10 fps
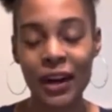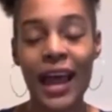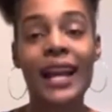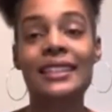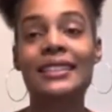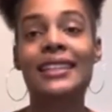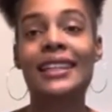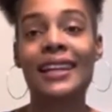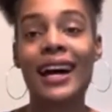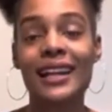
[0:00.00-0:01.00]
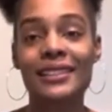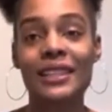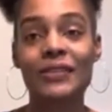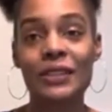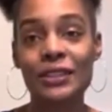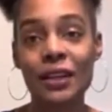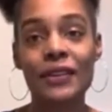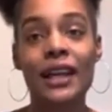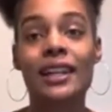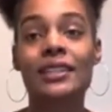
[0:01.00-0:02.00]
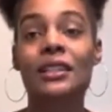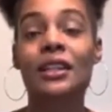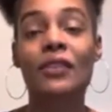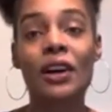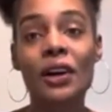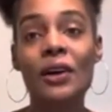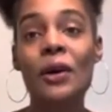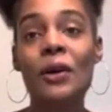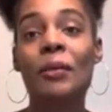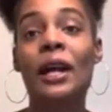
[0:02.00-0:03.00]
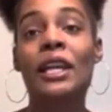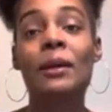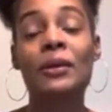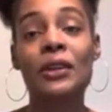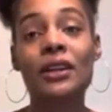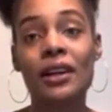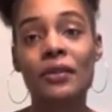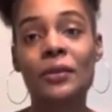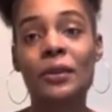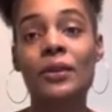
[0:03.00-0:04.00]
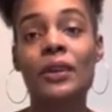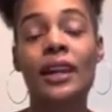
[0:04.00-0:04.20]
acting in the highest good of yourself and highest good of all by keeping your cup full.